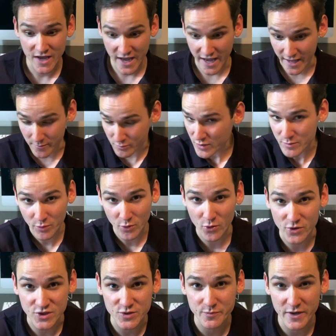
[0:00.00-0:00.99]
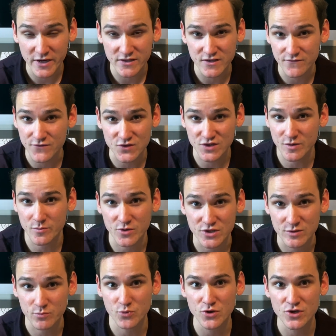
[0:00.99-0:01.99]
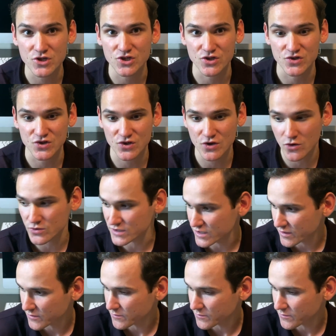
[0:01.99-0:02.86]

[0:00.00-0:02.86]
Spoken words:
And people are expecting for someone to preach. And so D.L.